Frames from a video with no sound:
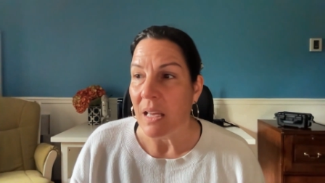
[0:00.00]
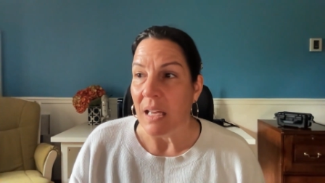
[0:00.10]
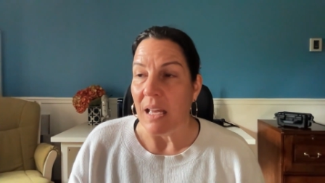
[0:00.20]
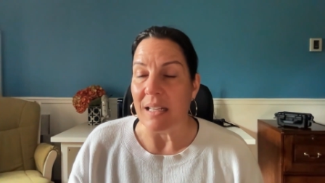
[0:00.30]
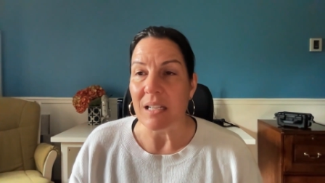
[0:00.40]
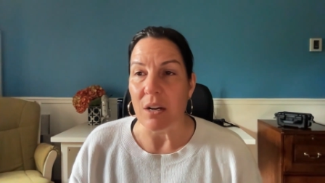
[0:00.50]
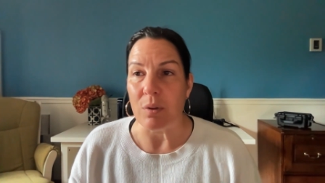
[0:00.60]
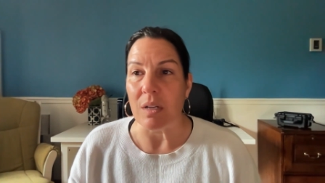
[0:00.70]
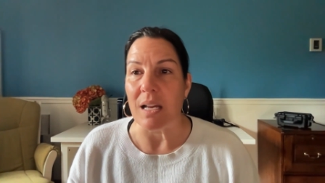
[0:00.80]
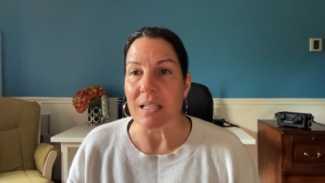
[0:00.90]
And then I
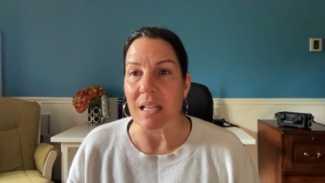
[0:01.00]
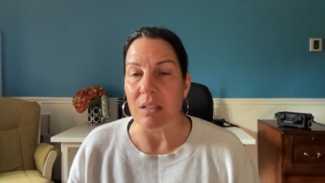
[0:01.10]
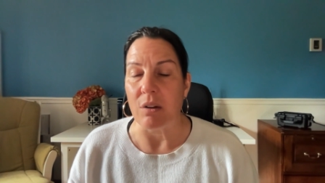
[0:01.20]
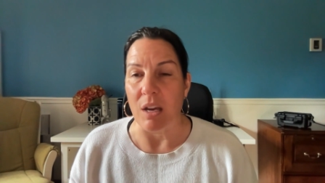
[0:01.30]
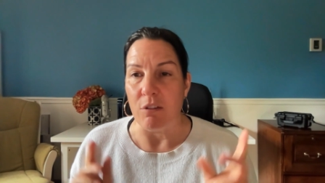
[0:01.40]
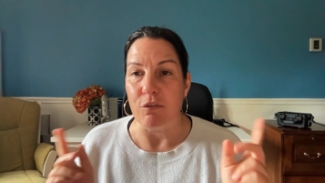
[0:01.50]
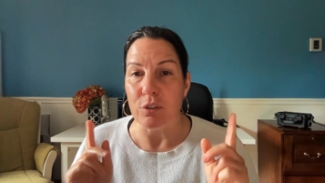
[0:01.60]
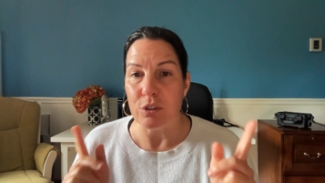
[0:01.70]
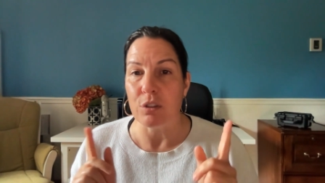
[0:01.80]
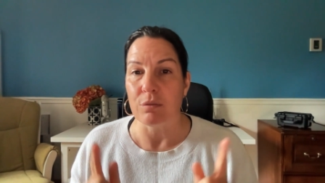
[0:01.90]
realized that, okay,
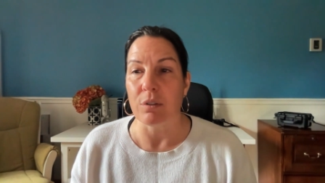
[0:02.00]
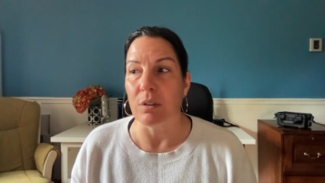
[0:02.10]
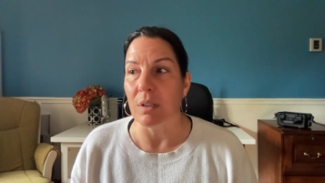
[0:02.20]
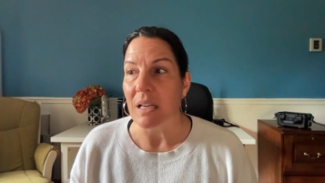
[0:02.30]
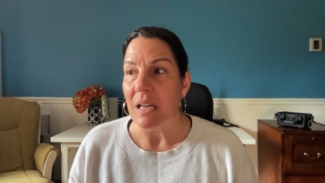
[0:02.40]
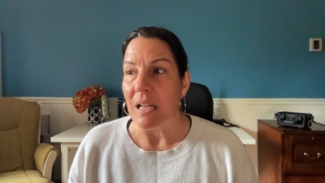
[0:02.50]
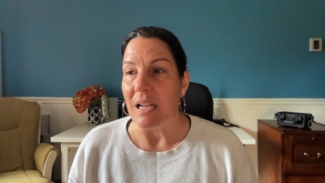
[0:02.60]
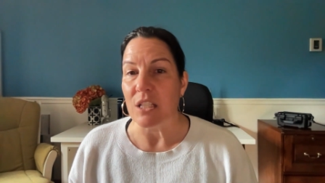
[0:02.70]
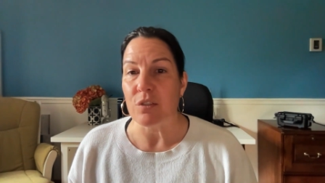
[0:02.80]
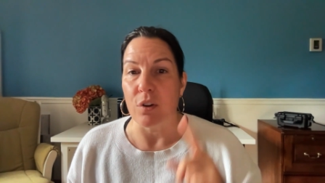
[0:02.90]
first of all,
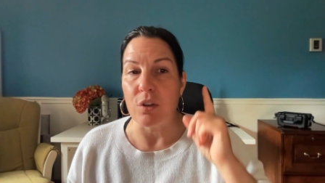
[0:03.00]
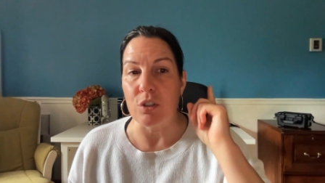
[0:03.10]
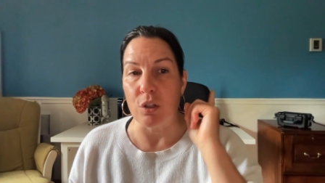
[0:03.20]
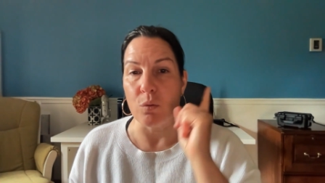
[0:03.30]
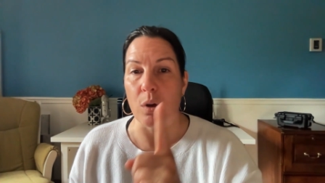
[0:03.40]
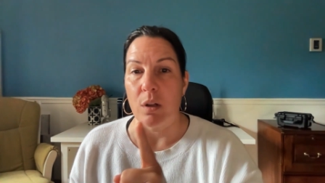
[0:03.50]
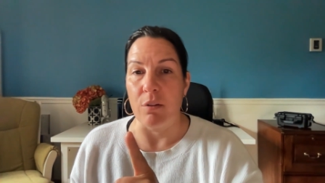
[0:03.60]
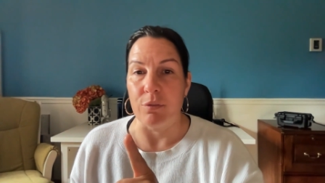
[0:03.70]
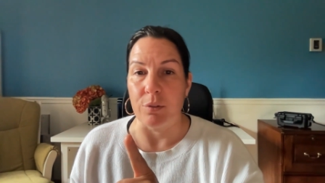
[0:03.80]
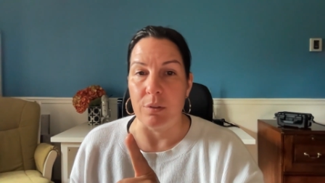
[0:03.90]
let's focus on one
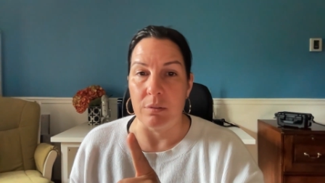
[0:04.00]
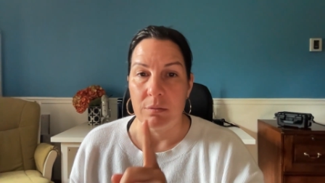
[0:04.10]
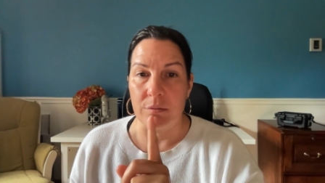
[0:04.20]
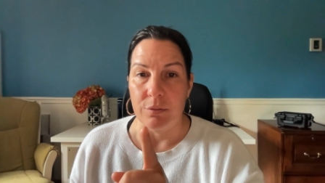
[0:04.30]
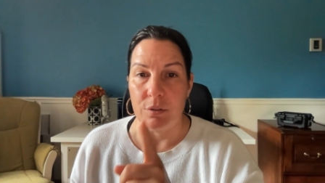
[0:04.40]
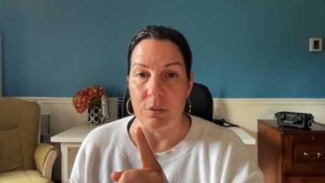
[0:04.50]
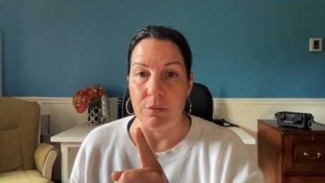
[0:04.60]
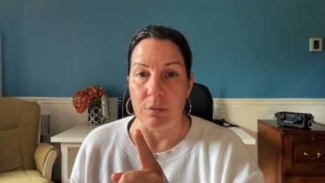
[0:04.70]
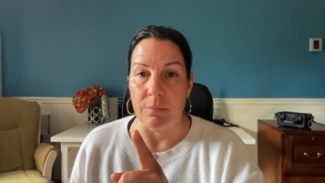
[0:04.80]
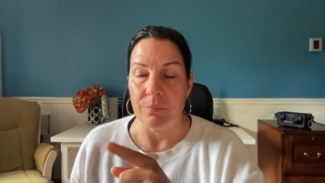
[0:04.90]
offer, first of
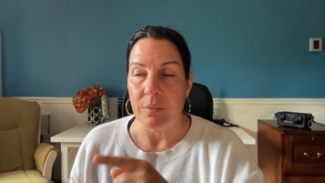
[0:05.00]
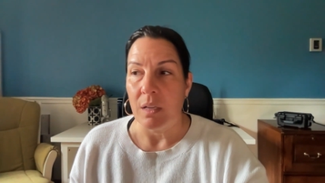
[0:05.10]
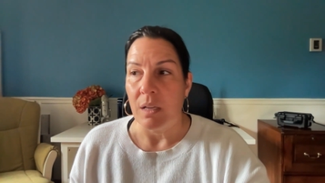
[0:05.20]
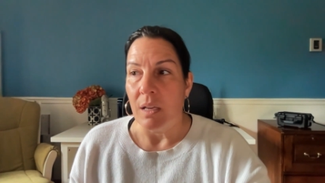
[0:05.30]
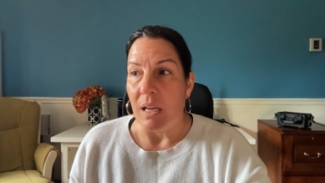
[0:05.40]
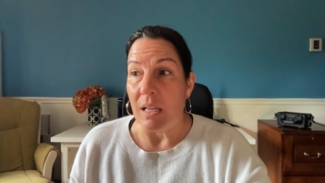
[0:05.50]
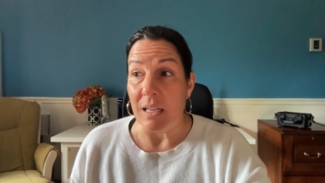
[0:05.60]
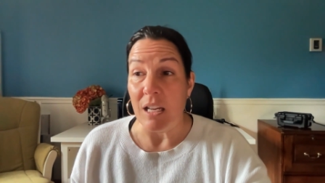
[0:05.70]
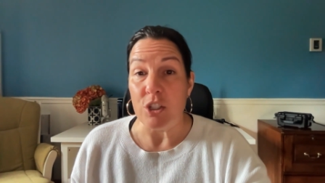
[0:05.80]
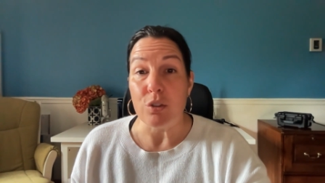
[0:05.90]
all. And
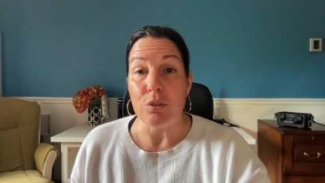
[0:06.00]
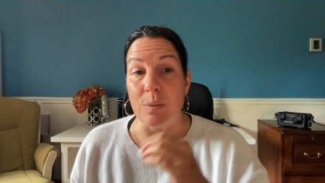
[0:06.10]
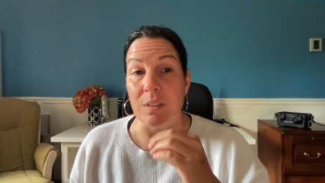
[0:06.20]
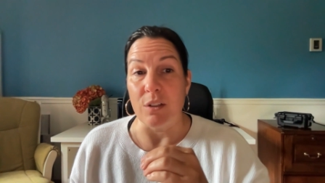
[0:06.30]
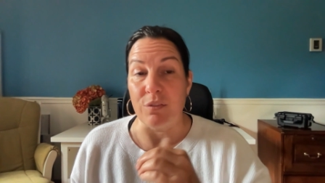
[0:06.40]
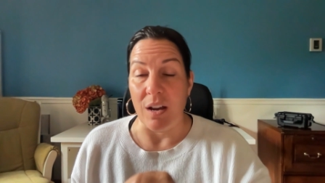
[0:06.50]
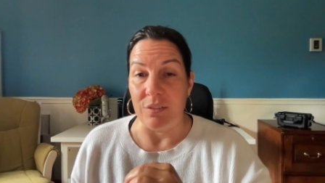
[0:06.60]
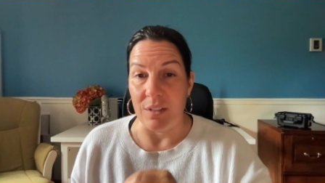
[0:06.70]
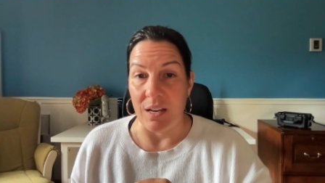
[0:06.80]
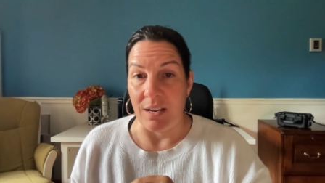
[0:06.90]
then I choose
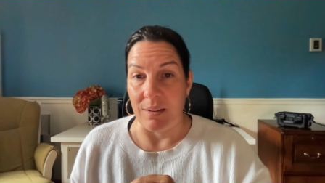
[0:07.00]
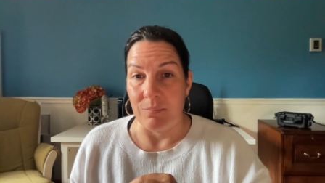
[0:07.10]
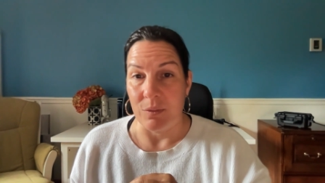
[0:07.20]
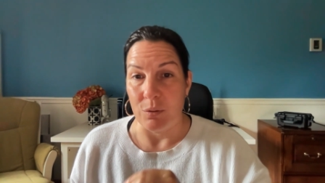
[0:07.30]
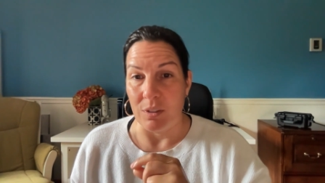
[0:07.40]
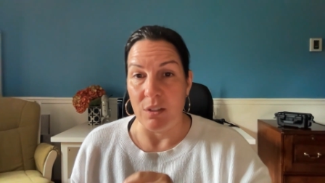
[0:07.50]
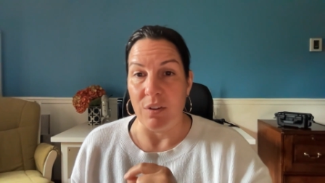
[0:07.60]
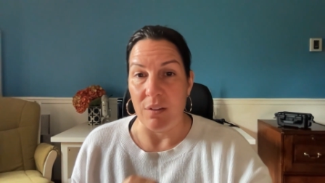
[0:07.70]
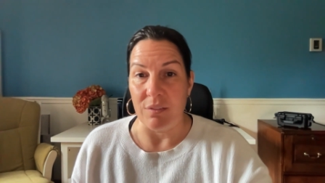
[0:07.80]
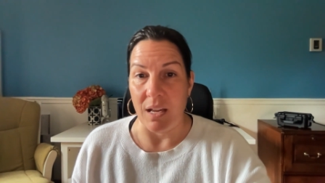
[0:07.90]
25K,
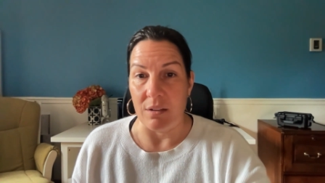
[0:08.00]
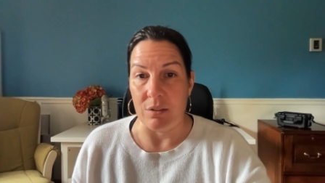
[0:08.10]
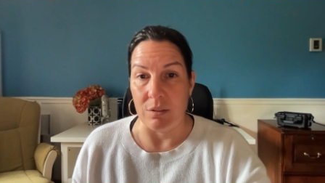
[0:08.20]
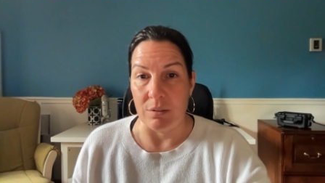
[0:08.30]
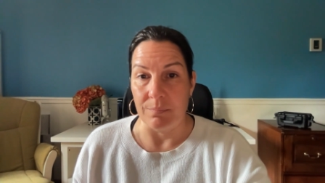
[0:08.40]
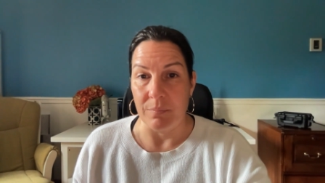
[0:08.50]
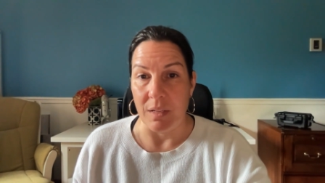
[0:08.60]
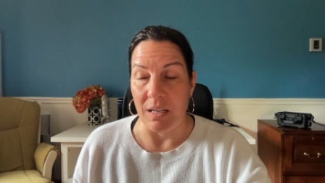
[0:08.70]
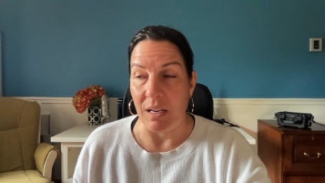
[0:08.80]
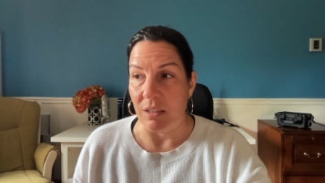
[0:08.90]
25,000.
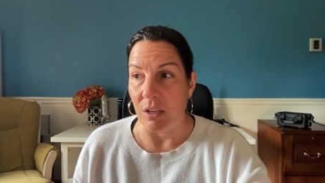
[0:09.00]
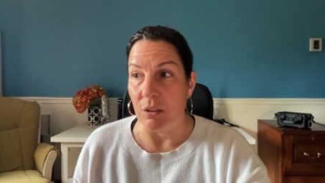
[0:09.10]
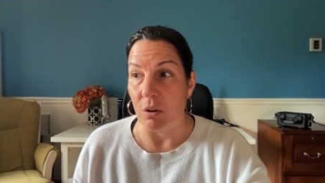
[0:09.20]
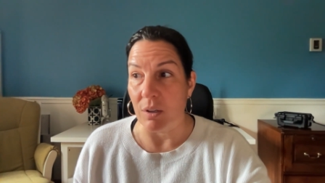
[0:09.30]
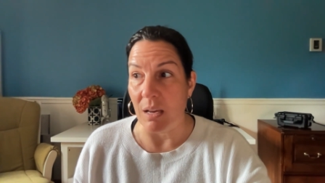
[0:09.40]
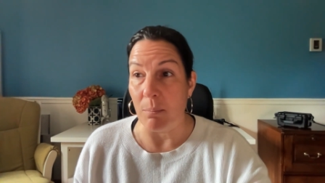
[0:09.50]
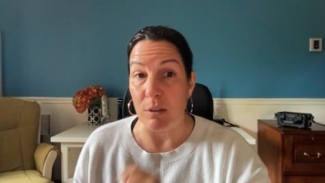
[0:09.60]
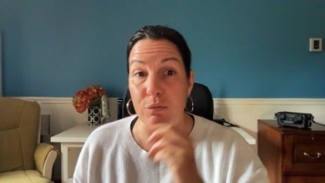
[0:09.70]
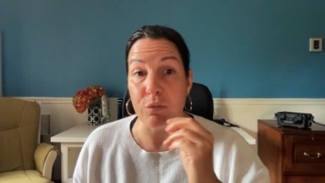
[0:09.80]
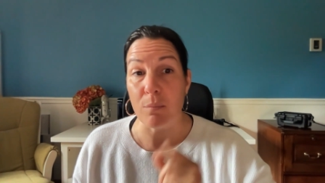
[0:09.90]
And I thought, okay,
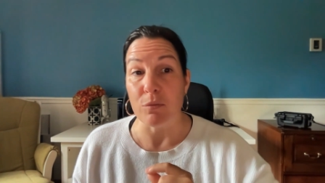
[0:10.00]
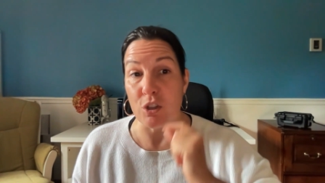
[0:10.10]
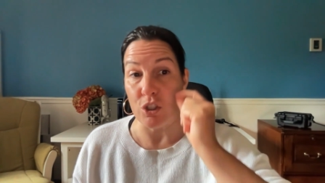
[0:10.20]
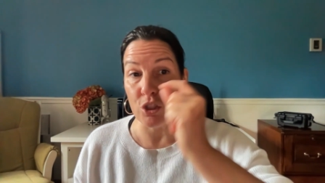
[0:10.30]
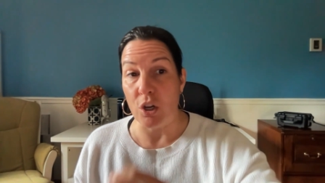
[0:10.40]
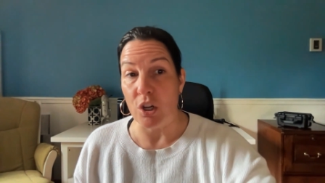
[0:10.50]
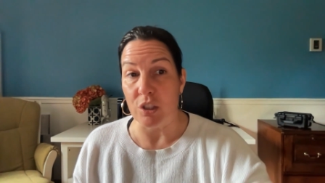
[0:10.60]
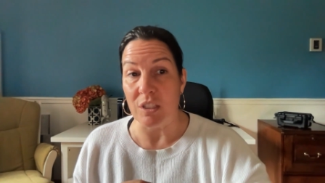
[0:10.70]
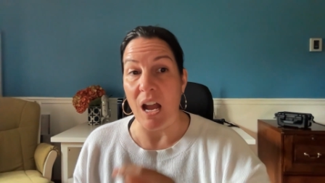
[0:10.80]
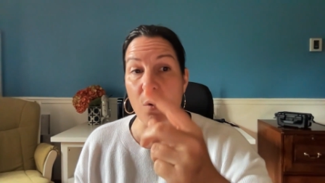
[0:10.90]
but from the
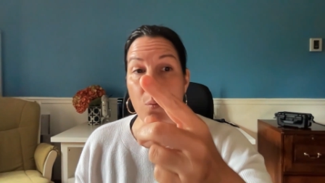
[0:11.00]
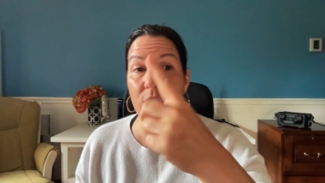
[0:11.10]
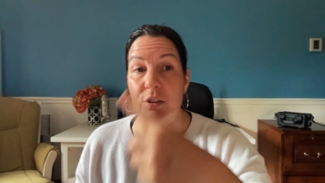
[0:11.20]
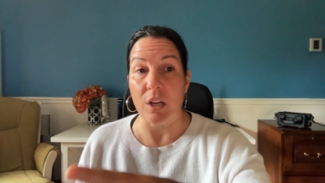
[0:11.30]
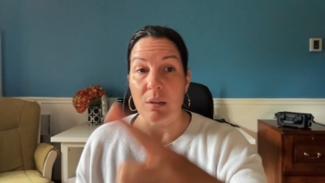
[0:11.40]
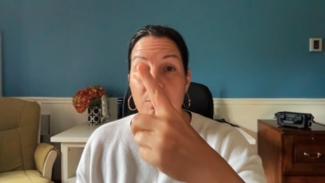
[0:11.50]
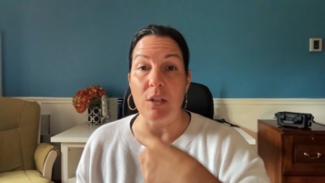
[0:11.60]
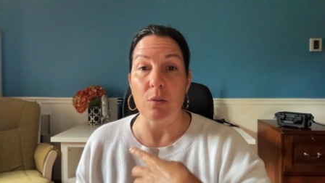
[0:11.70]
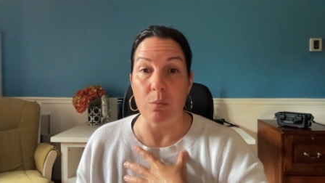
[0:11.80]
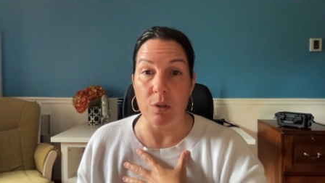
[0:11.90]
start, I will not be
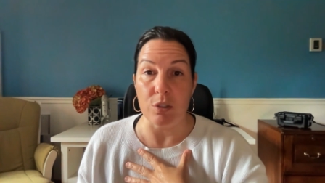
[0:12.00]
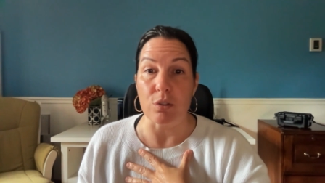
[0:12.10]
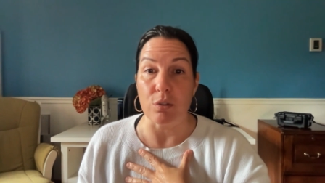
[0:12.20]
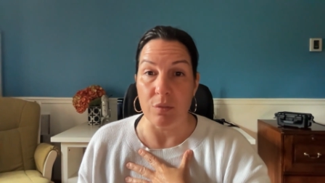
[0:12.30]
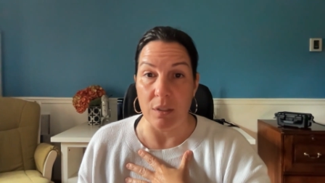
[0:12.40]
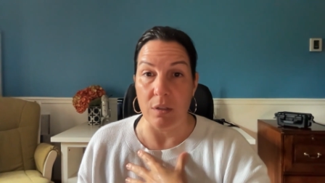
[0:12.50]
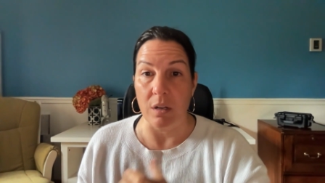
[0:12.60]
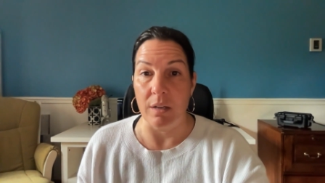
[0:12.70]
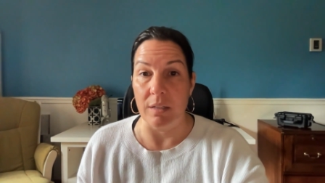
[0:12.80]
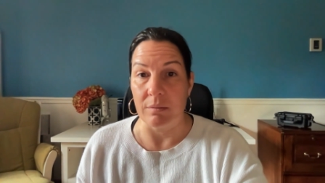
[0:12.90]
the one serving the client.